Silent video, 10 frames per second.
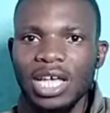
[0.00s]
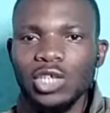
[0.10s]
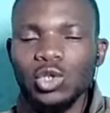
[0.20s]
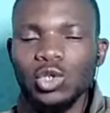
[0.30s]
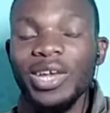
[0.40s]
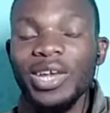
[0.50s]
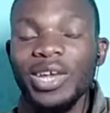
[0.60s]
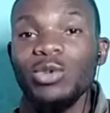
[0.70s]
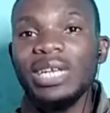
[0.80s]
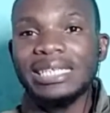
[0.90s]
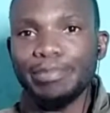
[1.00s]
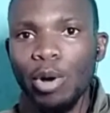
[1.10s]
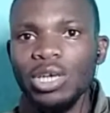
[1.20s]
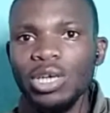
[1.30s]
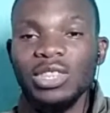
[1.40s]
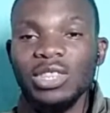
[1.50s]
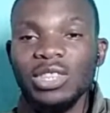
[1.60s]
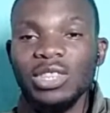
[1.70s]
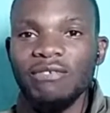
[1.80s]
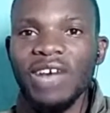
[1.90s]
So when you respond with
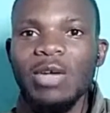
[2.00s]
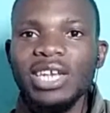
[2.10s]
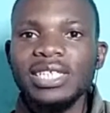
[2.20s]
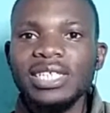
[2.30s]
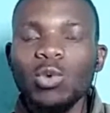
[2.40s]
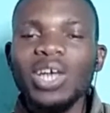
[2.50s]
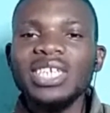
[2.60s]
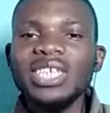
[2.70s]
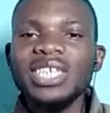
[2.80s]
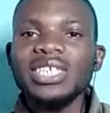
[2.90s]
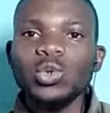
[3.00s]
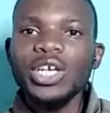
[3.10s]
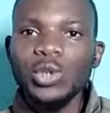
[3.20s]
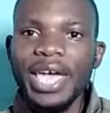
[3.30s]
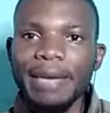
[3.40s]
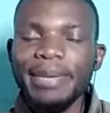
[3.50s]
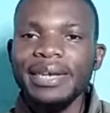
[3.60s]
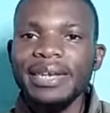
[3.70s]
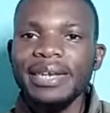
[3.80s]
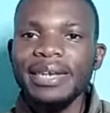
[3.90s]
violence, what is going to
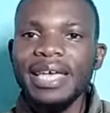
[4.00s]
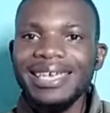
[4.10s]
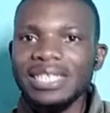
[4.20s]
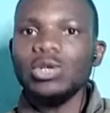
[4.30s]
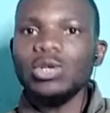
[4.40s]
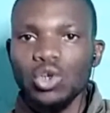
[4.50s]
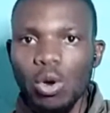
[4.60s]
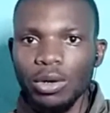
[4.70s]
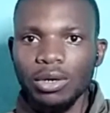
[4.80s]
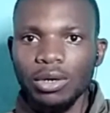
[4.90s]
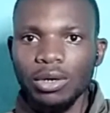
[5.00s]
happen is not known.